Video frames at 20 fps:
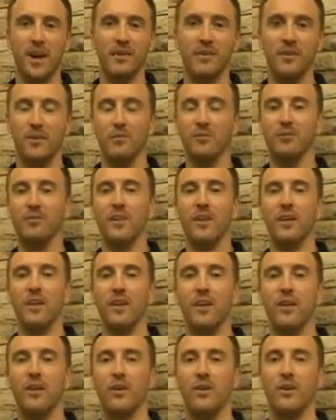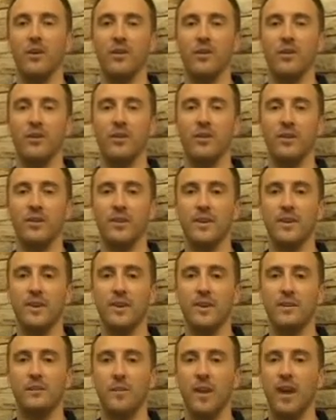out there and finding a girl and
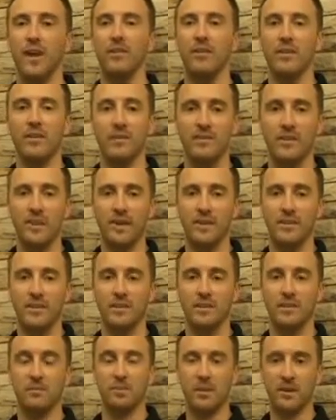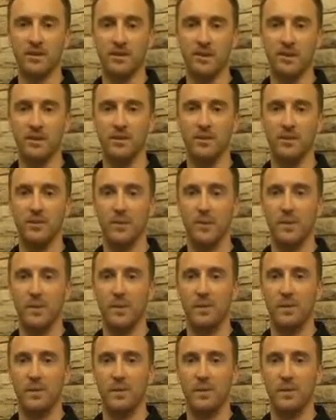having sex as a big deal.